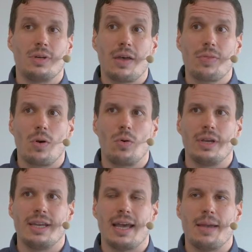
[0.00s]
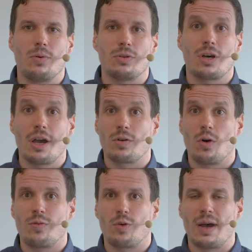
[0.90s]
not only enables high
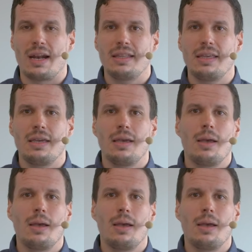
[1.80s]
conformality,